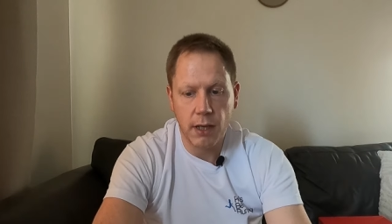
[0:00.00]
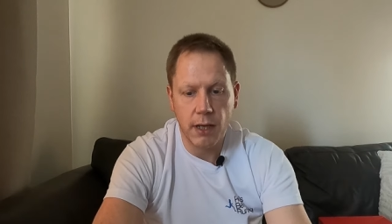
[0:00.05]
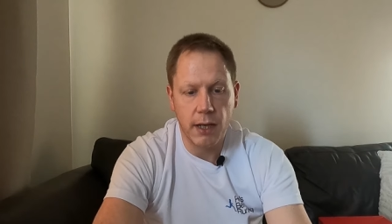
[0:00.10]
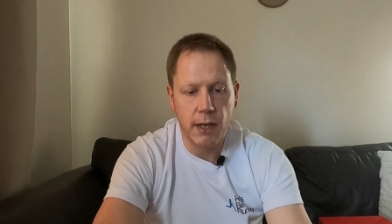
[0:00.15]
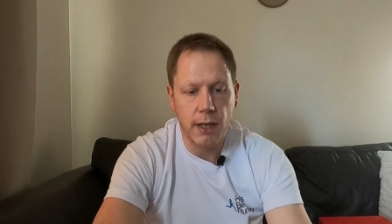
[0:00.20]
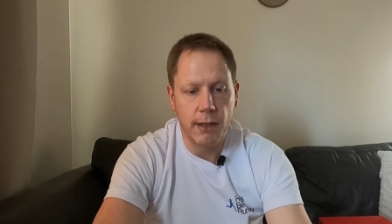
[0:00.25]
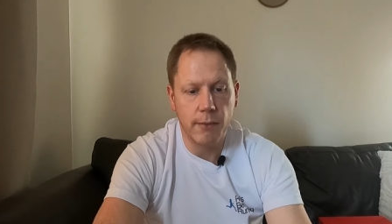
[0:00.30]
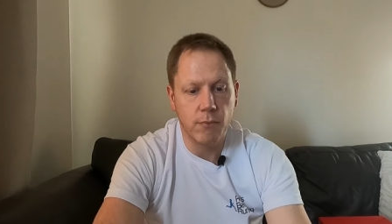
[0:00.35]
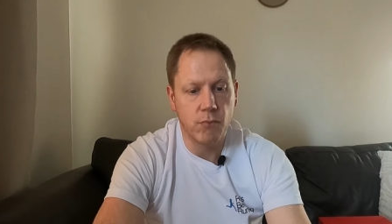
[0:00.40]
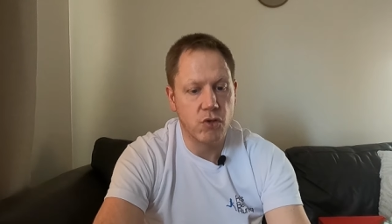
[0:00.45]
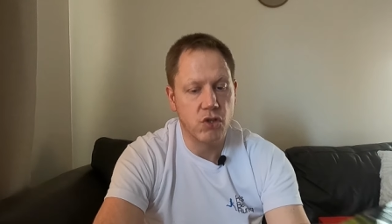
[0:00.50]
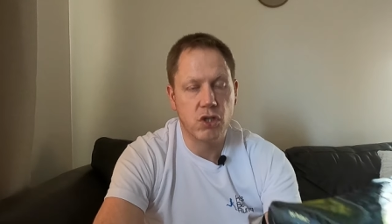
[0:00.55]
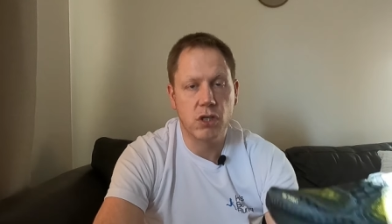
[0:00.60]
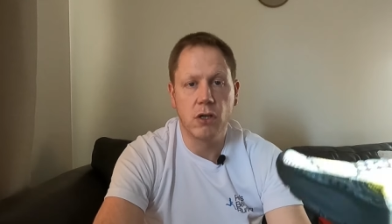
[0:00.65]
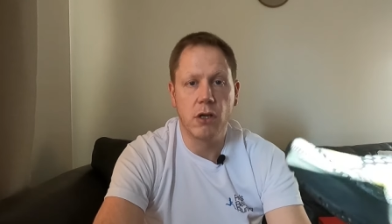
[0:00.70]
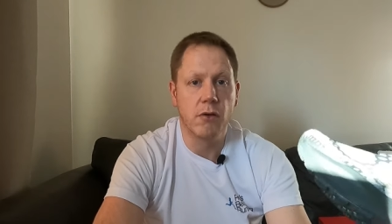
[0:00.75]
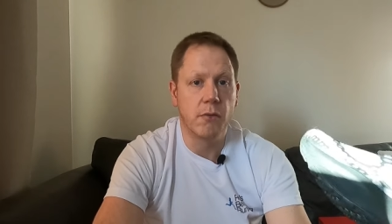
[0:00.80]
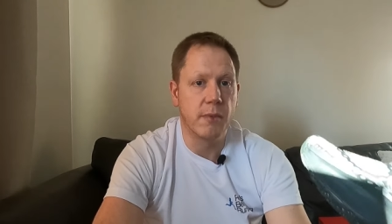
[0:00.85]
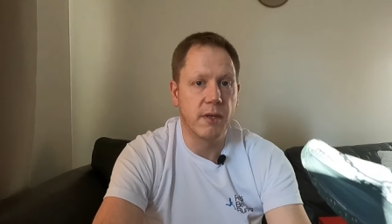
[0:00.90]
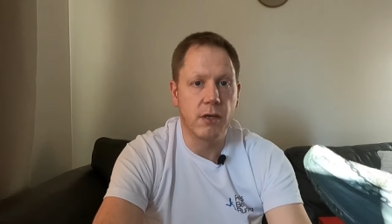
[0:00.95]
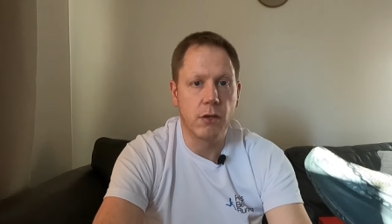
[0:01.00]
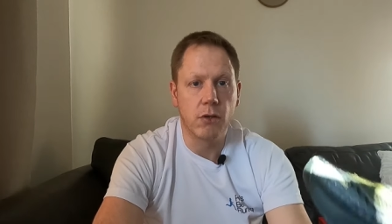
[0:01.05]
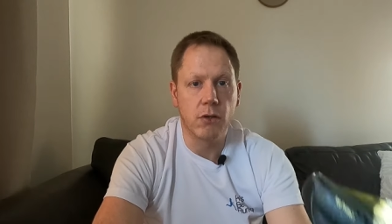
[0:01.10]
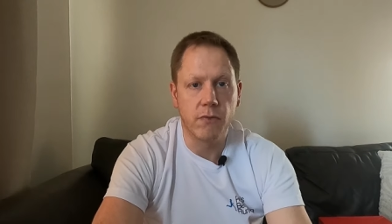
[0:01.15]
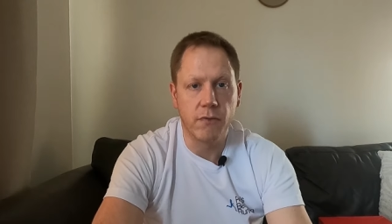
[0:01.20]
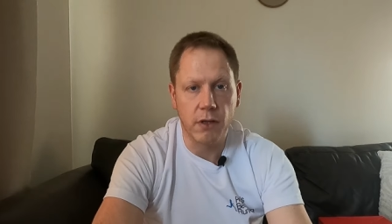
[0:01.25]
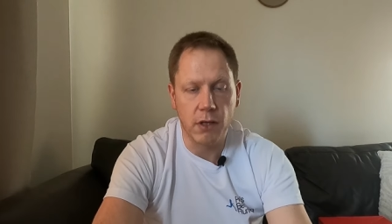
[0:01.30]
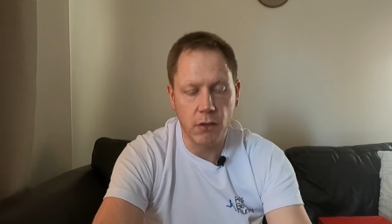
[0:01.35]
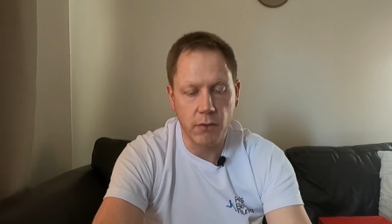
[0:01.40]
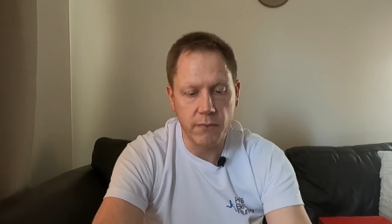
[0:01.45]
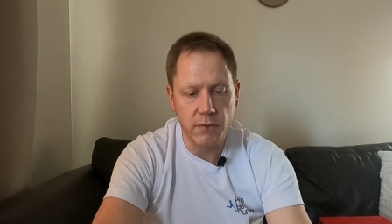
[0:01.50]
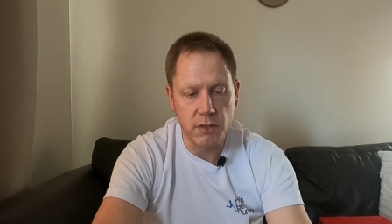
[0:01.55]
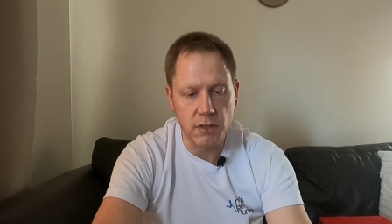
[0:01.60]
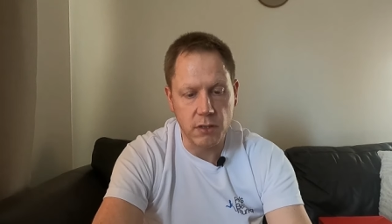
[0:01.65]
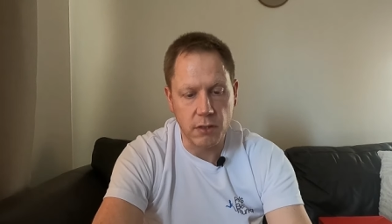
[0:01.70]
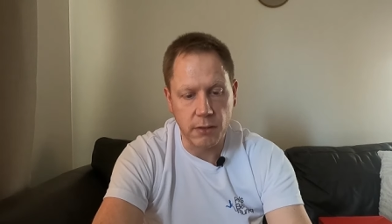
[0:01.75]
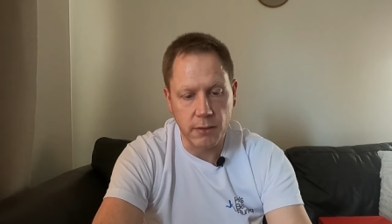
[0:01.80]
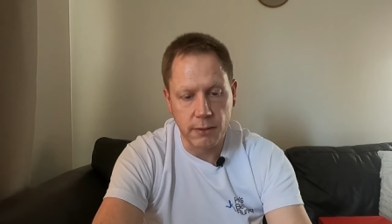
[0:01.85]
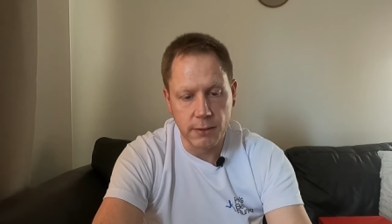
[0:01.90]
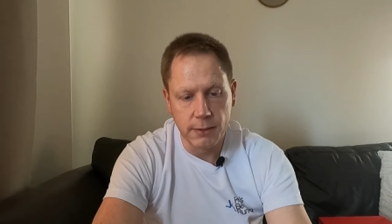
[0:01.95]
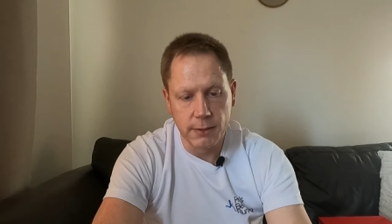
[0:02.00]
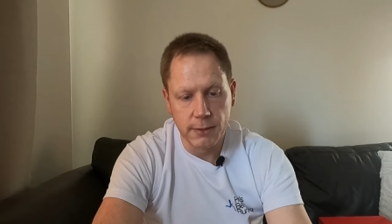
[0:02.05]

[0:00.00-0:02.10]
um, which can only be a good thing, obviously.